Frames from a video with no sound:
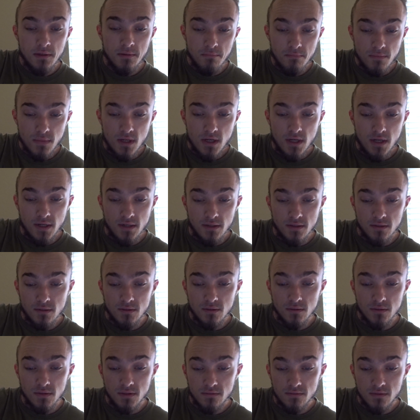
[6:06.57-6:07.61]
mind,
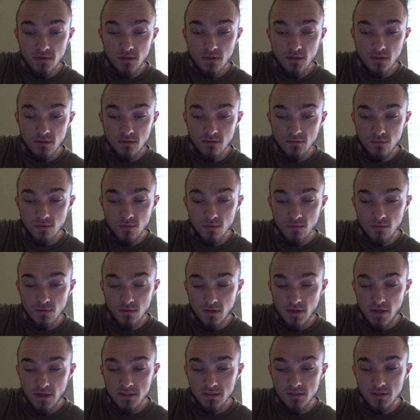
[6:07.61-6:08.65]
or even go for a
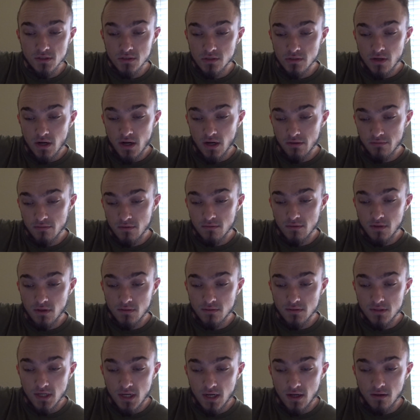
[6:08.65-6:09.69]
relaxing drive
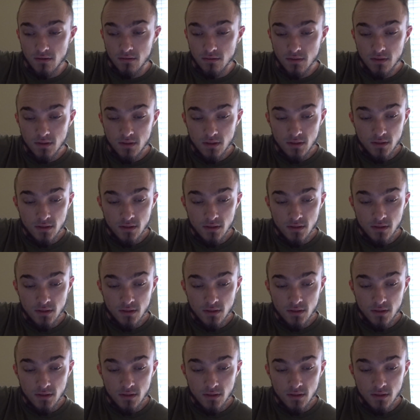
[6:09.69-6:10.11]
around town,